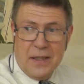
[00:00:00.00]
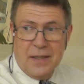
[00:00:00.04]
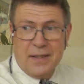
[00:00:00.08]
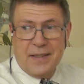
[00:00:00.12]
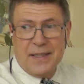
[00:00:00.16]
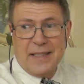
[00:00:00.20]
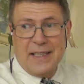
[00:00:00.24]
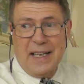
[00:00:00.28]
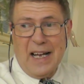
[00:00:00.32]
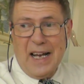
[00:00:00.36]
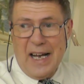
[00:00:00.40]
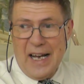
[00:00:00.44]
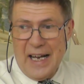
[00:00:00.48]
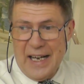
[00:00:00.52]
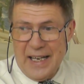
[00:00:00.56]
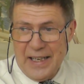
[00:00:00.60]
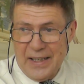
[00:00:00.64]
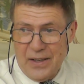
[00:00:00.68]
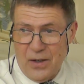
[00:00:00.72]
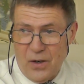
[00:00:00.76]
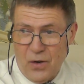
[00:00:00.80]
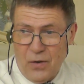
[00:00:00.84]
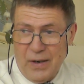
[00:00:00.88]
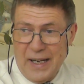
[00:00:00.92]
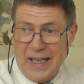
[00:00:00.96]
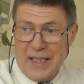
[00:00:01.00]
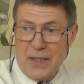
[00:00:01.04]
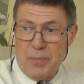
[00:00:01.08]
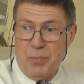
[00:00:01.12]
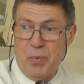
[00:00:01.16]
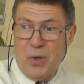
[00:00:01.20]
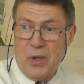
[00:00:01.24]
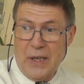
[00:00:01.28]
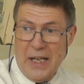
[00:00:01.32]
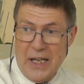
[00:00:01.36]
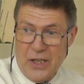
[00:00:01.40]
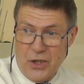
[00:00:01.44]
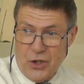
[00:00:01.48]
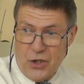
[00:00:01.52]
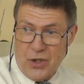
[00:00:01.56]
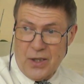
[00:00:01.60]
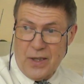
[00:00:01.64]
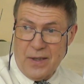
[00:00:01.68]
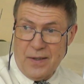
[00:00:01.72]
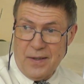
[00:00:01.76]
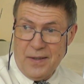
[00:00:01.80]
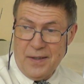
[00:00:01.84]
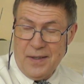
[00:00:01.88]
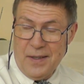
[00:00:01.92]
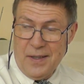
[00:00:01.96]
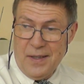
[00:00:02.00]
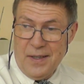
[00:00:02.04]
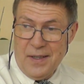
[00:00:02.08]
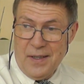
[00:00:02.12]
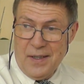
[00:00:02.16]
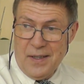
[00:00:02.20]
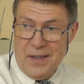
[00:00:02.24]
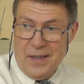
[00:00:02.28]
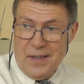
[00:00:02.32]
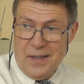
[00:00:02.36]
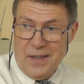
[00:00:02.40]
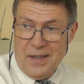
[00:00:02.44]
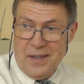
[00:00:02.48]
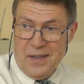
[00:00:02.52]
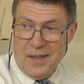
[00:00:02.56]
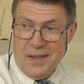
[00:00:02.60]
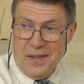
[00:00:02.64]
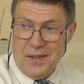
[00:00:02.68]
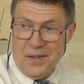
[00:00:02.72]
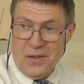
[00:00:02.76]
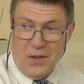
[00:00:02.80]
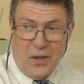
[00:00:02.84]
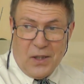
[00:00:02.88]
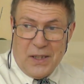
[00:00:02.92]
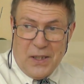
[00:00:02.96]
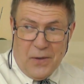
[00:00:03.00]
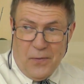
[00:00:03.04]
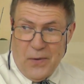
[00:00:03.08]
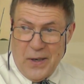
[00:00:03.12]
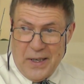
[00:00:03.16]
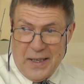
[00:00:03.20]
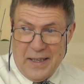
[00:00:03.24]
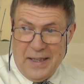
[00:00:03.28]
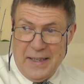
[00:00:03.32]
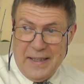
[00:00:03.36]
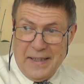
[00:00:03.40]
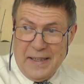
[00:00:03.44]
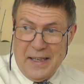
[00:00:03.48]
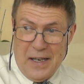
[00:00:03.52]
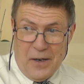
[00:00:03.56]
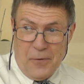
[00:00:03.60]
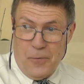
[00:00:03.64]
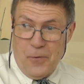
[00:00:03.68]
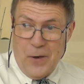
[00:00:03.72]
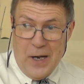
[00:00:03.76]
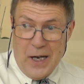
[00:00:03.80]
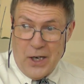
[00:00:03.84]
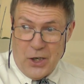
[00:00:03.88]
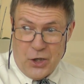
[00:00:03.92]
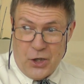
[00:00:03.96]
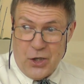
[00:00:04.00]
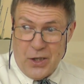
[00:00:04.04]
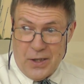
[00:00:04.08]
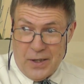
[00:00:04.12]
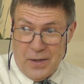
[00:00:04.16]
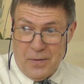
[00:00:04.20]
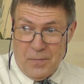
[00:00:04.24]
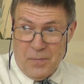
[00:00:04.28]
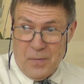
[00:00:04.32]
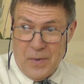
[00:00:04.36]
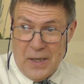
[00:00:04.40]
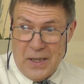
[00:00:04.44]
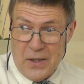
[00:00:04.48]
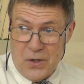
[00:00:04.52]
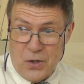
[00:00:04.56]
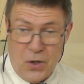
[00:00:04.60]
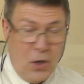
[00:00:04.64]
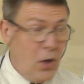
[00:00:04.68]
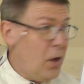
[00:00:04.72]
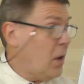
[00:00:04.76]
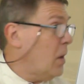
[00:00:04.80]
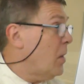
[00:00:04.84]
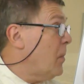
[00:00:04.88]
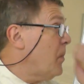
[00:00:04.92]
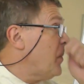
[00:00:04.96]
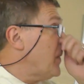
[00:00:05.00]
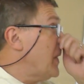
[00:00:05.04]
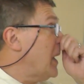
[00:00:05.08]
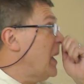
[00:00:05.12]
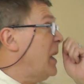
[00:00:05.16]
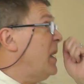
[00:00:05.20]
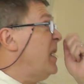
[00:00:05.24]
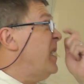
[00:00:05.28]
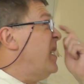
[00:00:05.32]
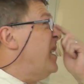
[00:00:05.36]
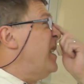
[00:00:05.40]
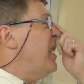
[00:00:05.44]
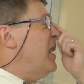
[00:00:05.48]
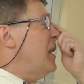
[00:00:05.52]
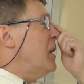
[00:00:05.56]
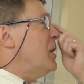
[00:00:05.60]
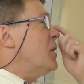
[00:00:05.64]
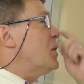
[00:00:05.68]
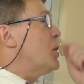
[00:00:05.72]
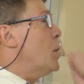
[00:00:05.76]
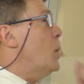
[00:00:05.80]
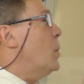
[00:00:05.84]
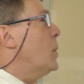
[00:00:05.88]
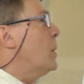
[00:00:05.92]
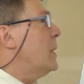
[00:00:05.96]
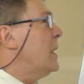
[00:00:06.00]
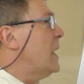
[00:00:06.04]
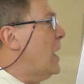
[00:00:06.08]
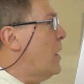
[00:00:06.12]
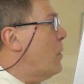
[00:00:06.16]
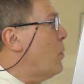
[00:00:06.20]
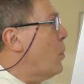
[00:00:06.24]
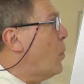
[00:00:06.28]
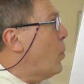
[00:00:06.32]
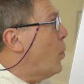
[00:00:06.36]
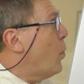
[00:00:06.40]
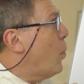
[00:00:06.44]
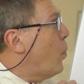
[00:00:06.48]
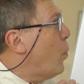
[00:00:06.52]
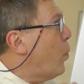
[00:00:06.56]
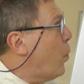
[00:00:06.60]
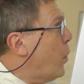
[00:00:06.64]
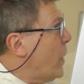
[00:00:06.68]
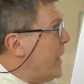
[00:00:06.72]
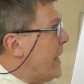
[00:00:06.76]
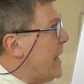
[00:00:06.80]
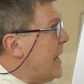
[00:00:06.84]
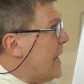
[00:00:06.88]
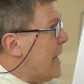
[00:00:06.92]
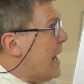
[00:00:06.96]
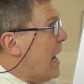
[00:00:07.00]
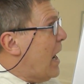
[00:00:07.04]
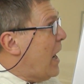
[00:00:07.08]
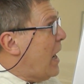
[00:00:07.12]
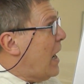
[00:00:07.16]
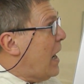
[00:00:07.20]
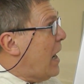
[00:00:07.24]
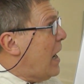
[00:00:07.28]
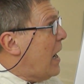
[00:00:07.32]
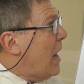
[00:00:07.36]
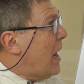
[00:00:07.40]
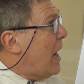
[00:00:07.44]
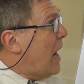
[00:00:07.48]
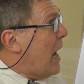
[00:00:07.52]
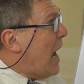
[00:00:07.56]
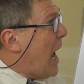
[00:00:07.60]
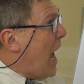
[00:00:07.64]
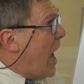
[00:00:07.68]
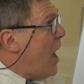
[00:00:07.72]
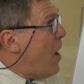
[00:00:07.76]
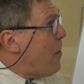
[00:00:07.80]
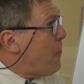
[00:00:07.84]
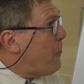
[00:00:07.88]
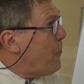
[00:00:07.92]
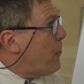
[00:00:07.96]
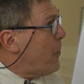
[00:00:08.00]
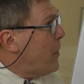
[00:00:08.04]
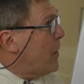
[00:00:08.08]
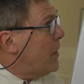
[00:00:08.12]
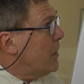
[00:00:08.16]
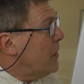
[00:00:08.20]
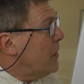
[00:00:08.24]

sine, or exponential. Not a very linear function at all. So now we have